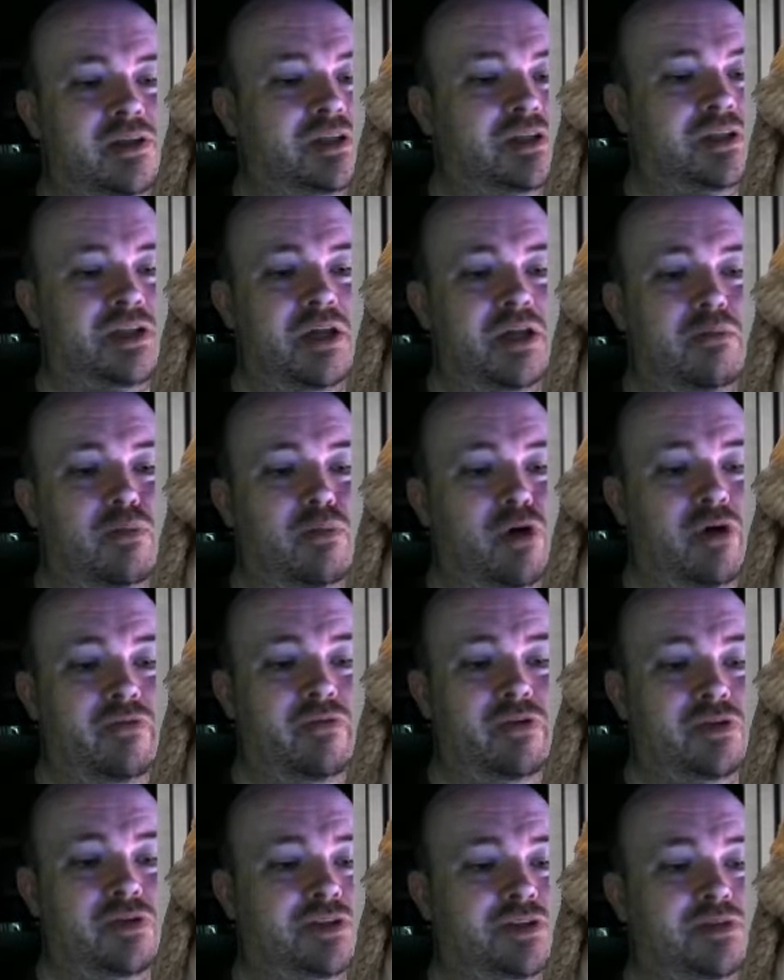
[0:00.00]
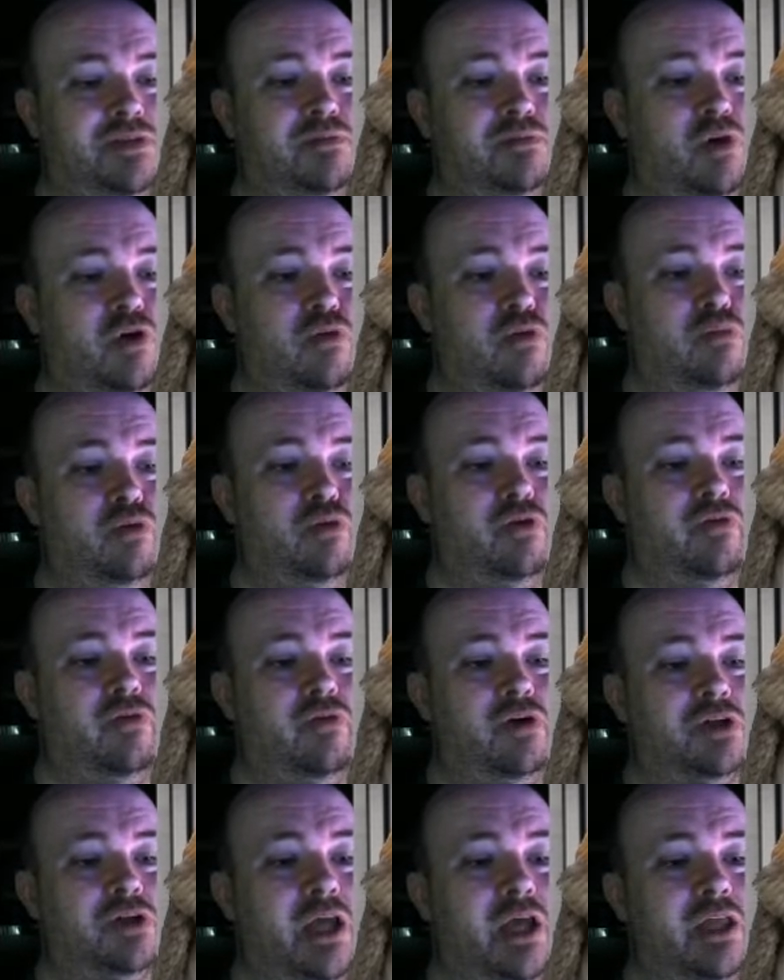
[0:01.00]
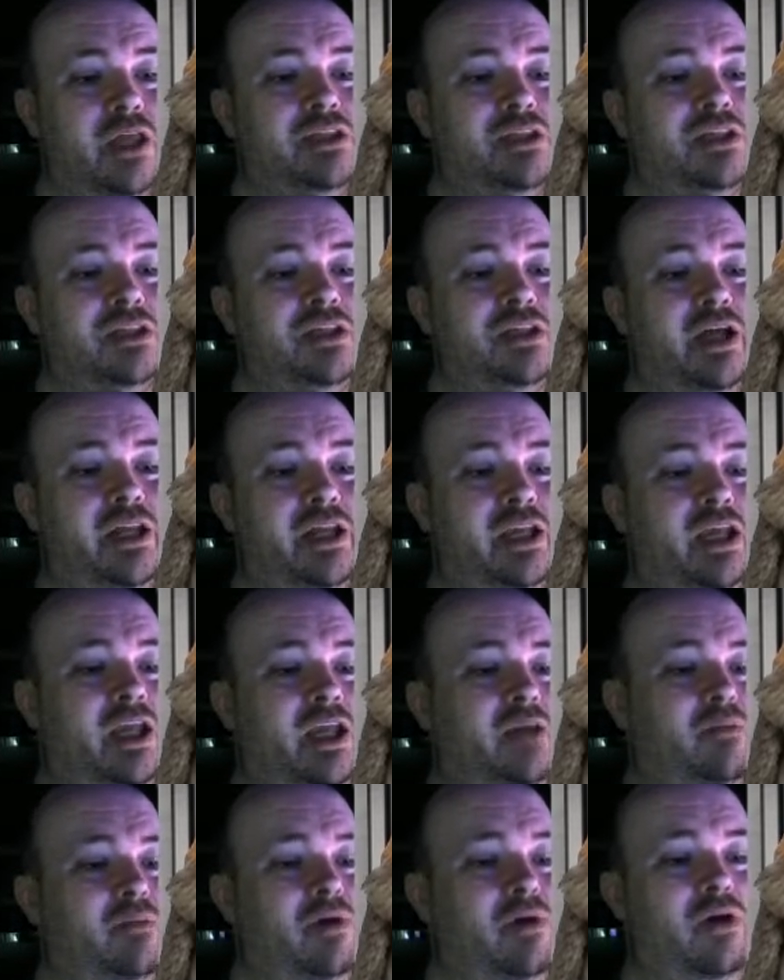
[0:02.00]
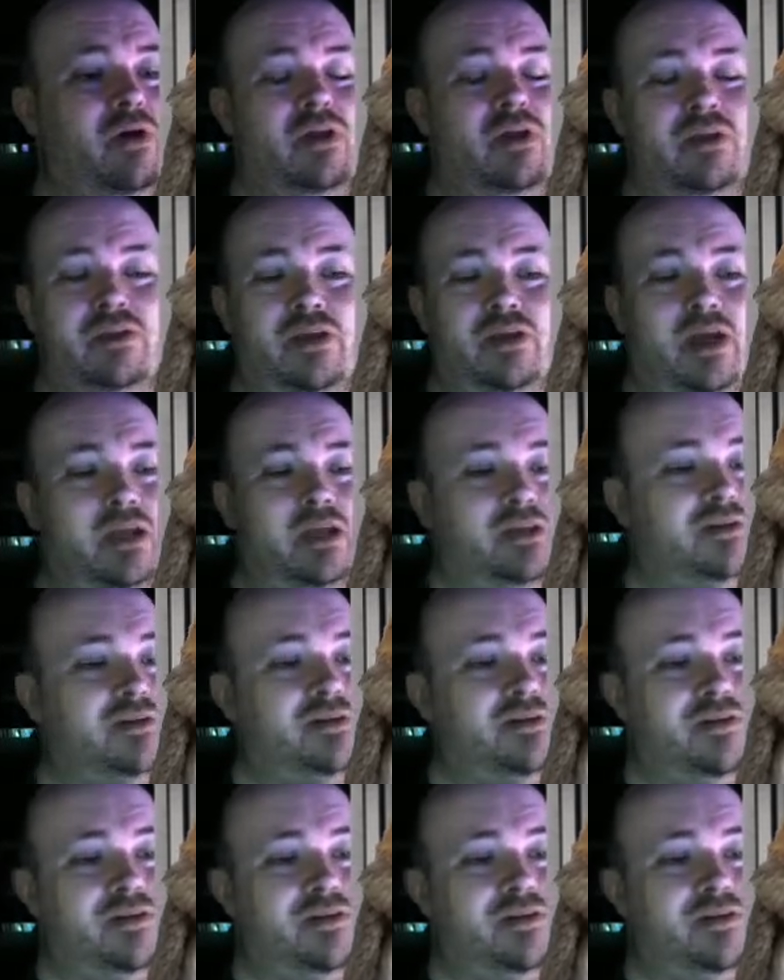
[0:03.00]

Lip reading: is a marvelous homebrew version. This is not a game that